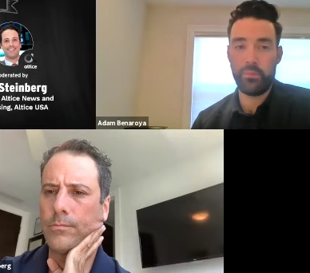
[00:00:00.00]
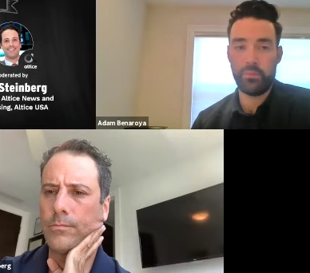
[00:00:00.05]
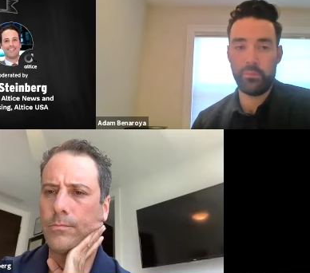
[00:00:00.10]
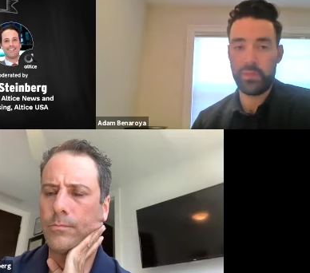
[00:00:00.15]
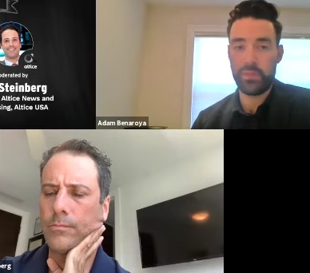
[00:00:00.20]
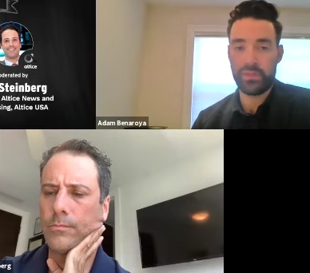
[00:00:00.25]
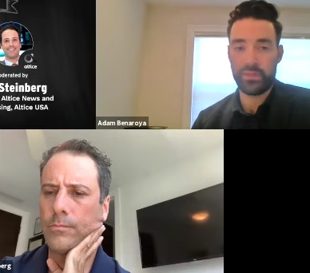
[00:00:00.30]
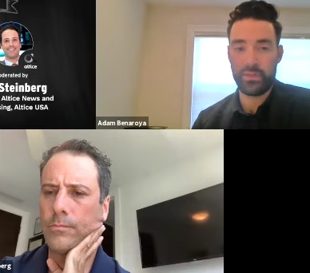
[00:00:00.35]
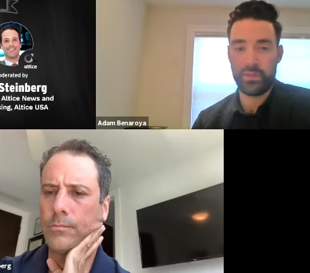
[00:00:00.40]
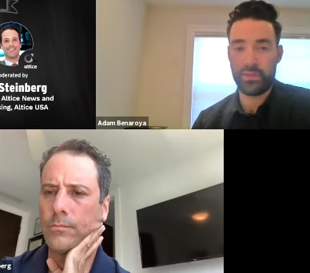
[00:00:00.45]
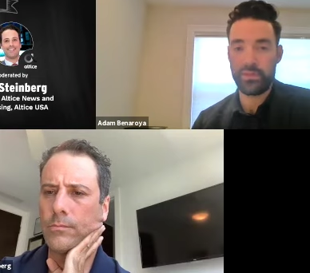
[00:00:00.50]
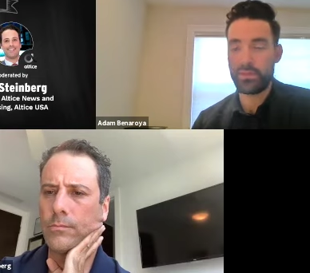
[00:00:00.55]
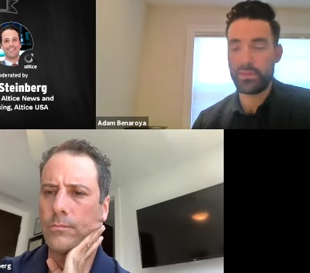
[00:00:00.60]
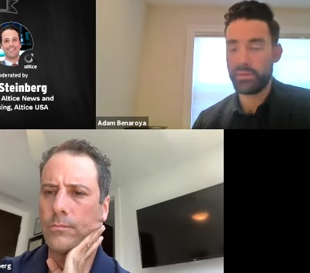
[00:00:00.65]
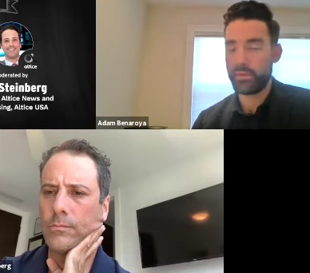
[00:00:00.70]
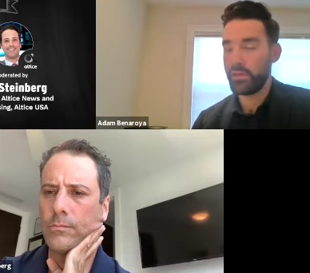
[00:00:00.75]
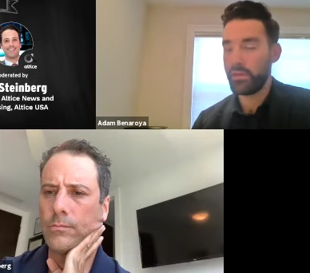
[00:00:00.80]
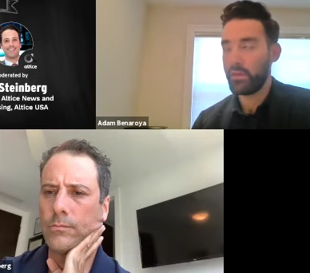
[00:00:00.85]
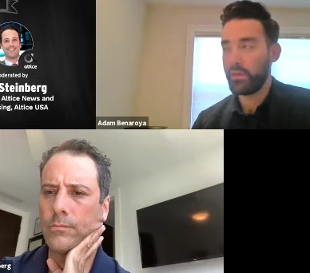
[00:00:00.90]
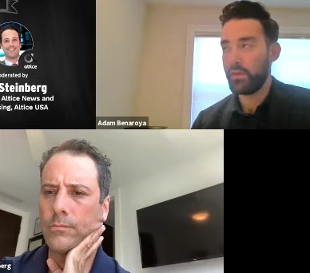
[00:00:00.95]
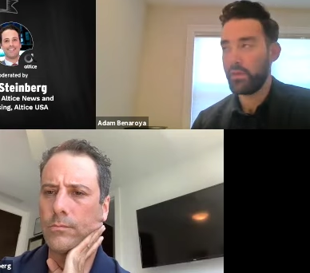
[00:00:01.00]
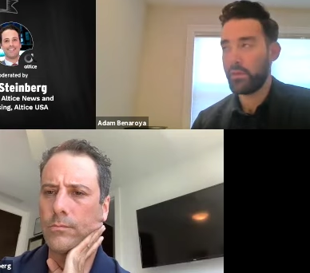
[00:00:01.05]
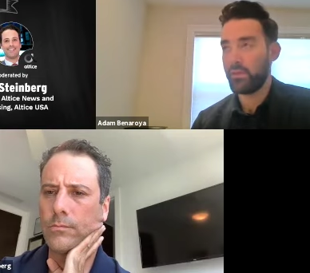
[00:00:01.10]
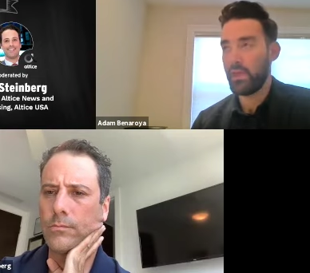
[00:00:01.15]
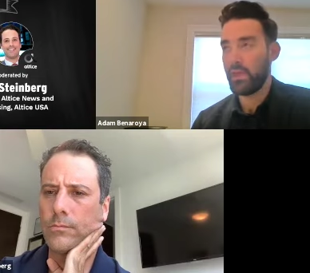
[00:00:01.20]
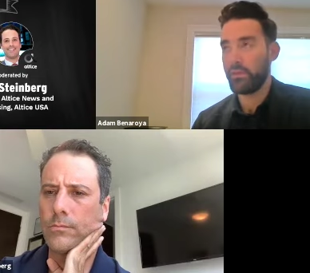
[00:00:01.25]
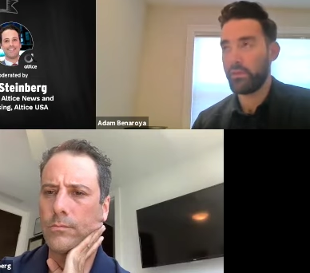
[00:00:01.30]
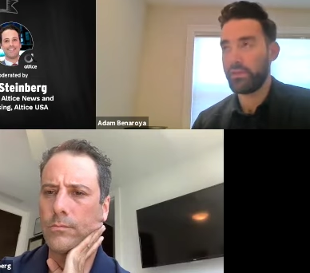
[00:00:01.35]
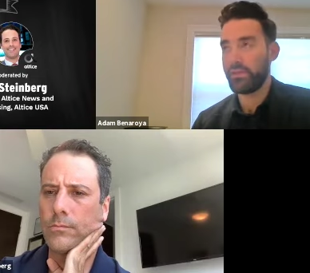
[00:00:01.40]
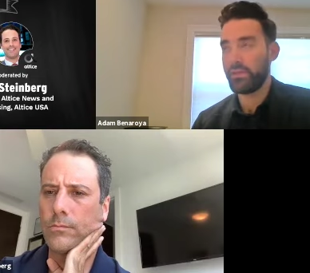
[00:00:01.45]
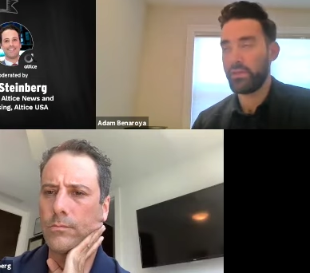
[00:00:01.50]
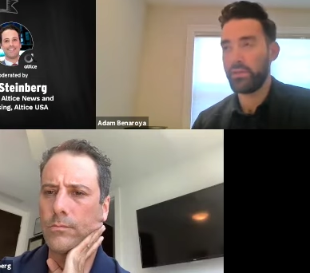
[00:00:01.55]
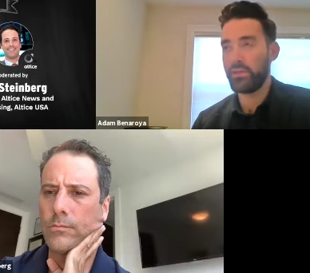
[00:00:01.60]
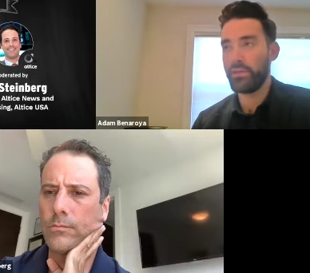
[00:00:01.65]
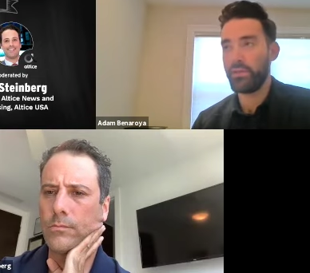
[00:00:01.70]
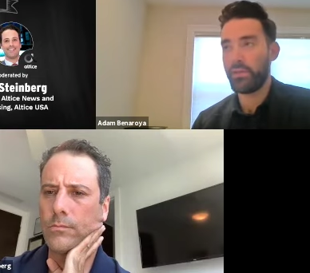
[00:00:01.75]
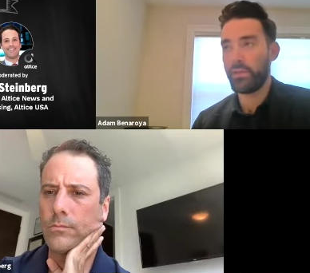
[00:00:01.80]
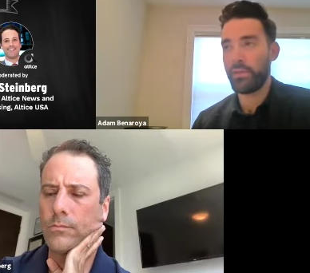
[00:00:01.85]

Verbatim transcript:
Speaker 1: business conversations. So